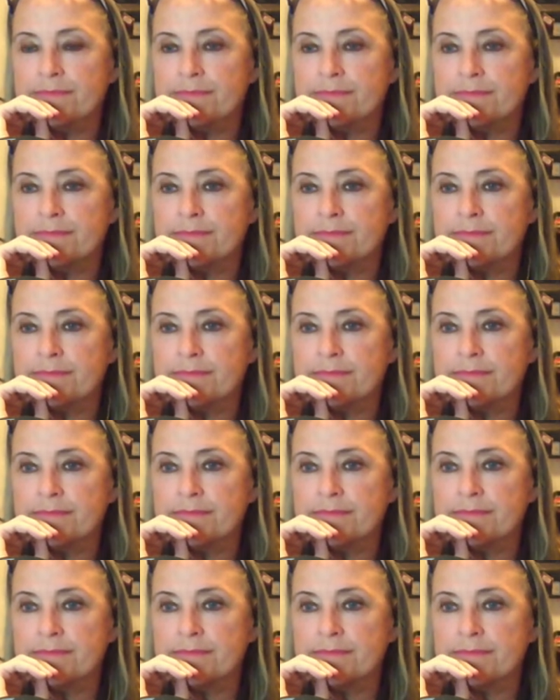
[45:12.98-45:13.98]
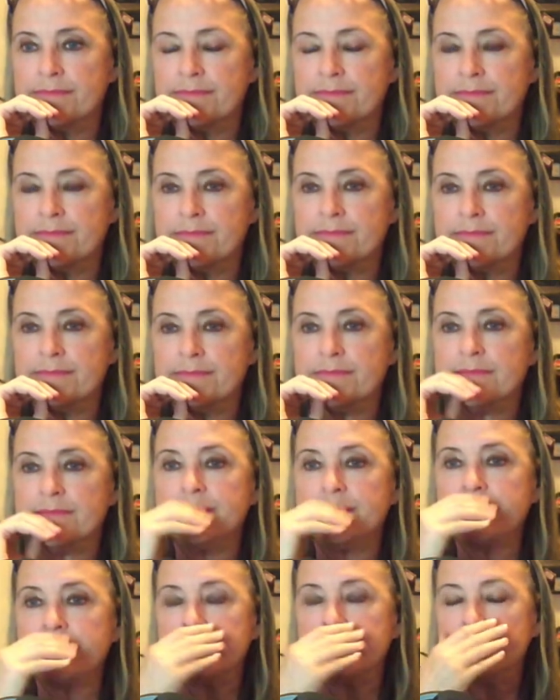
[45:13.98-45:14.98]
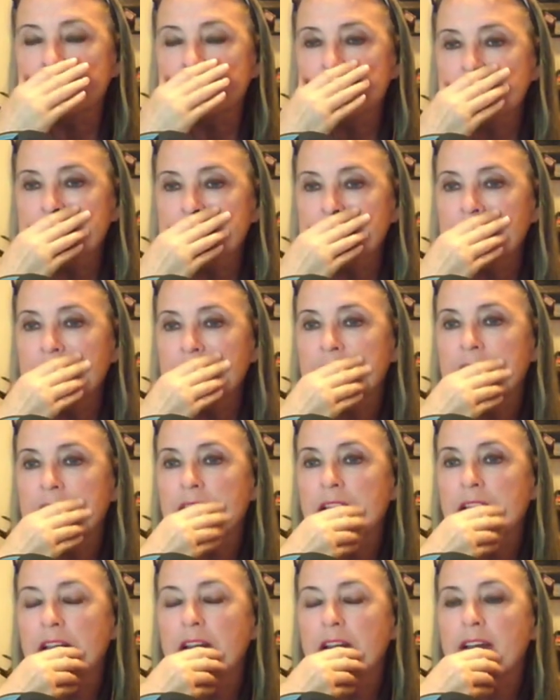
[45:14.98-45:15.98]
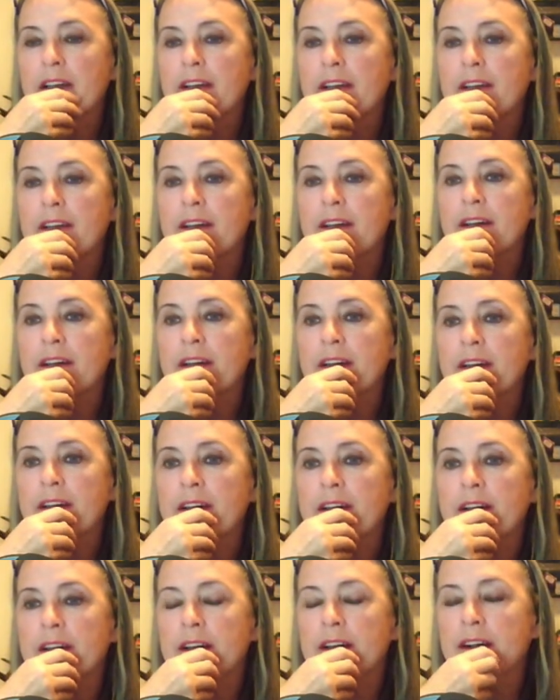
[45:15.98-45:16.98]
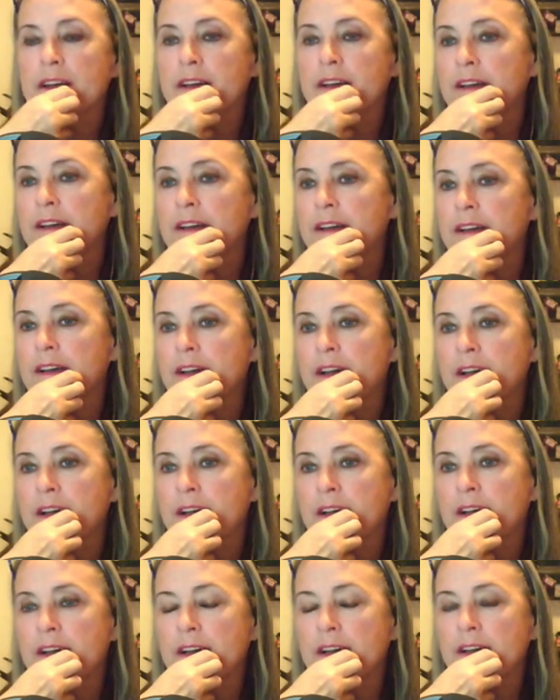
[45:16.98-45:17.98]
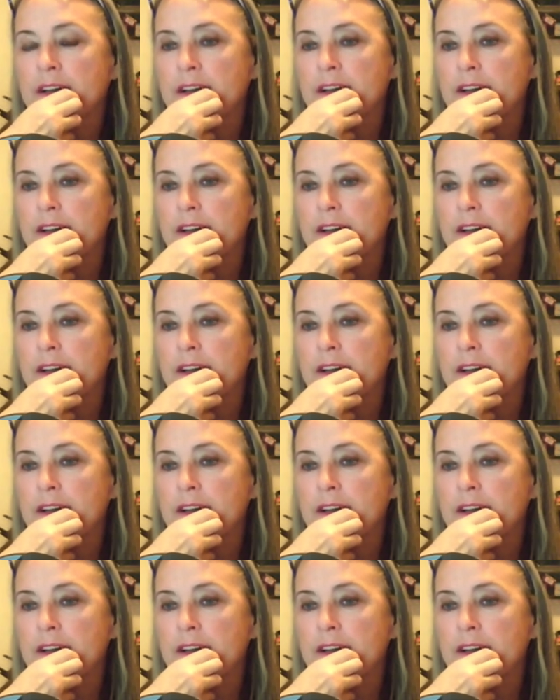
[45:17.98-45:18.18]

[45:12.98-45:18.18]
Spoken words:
No words are spoken by the person on screen.